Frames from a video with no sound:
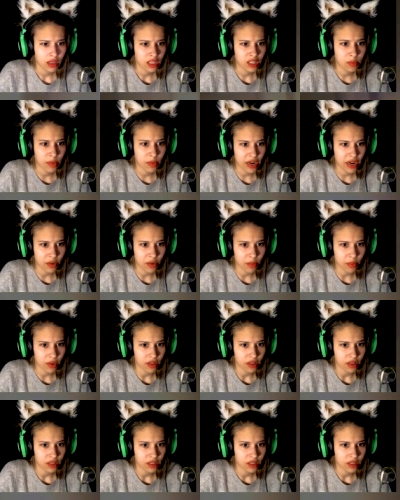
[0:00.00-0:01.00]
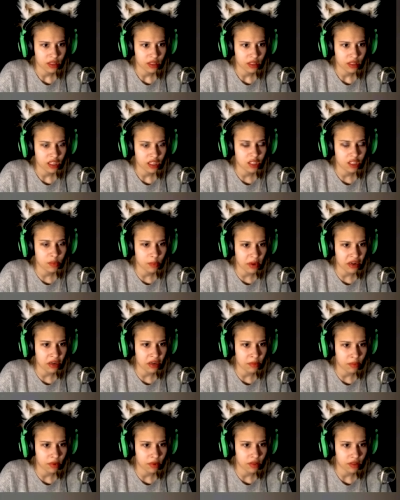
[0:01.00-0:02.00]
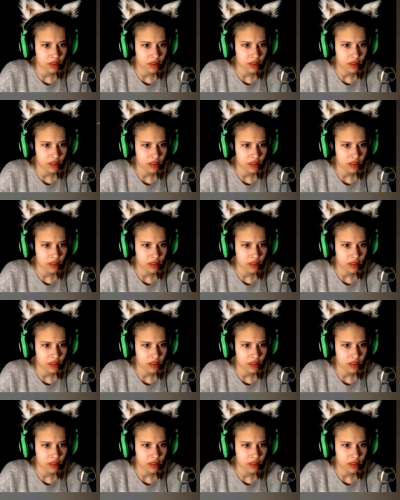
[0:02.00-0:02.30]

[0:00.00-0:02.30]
It's bearable. It's bearable.